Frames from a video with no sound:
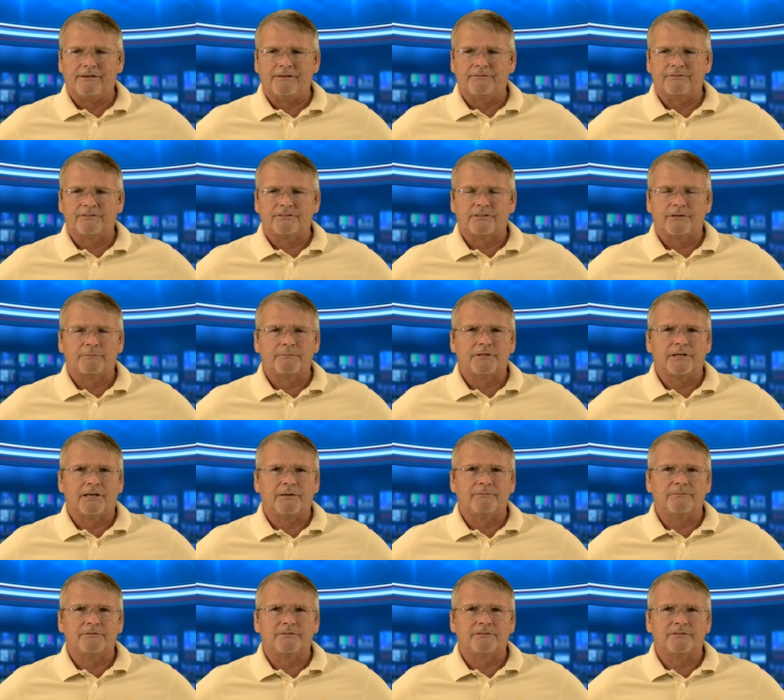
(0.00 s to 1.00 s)

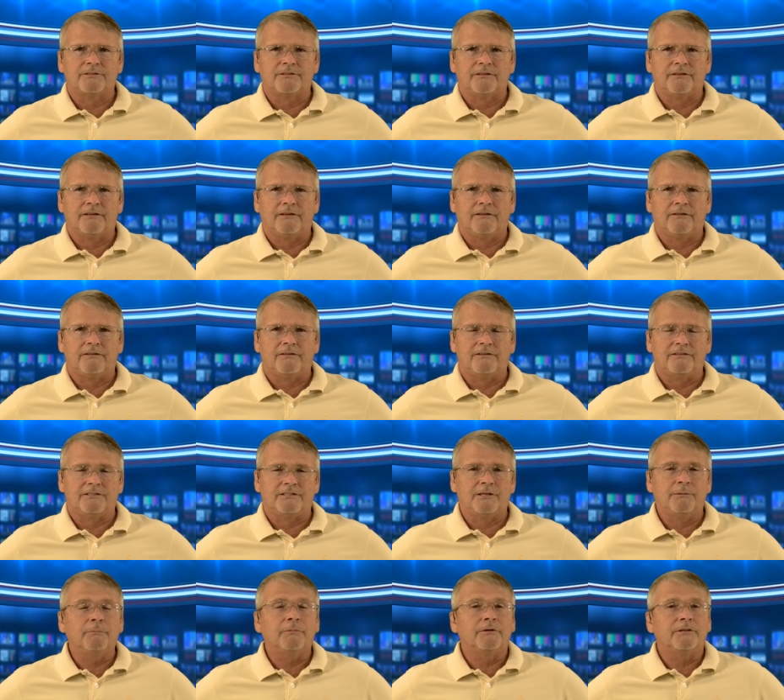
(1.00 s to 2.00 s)
sometimes the
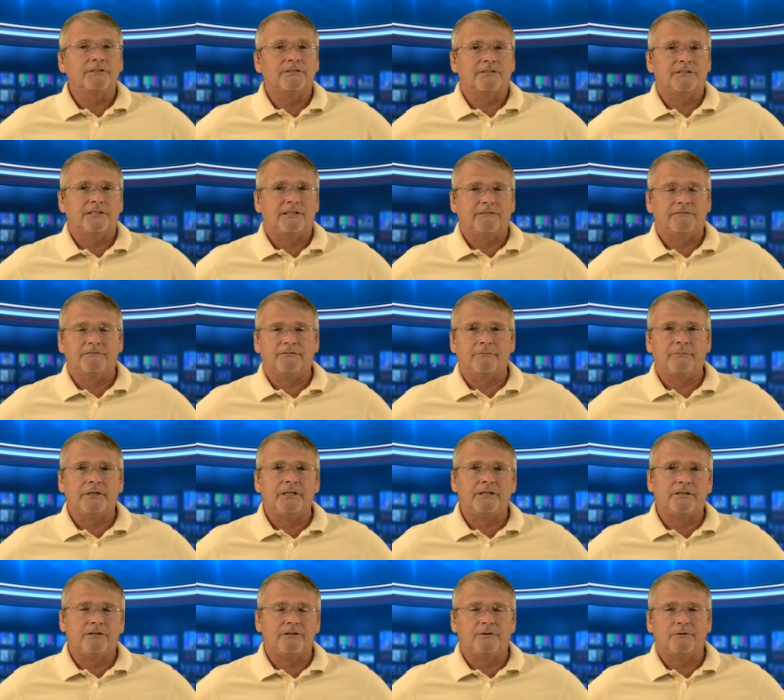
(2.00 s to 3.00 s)
simplest thing for me
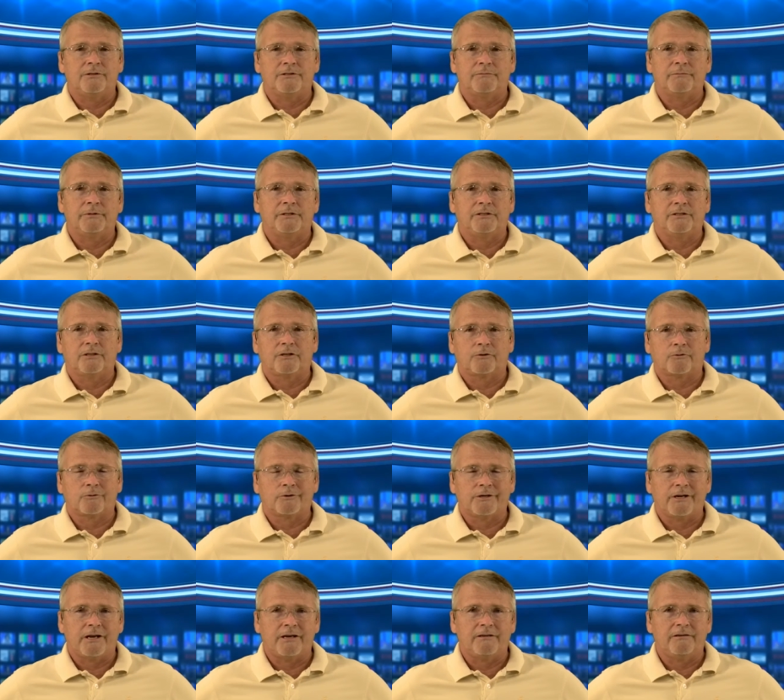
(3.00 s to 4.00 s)
to do has been to
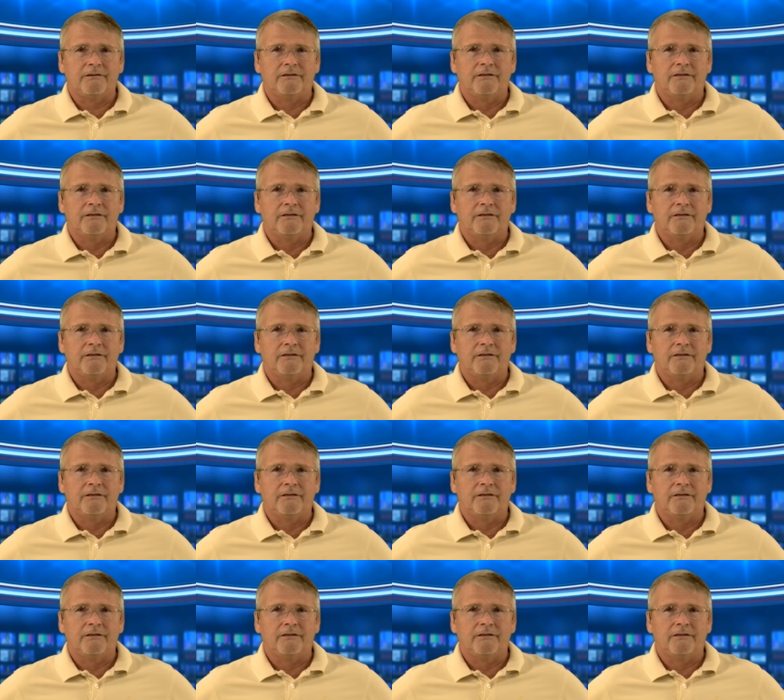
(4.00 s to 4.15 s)
create,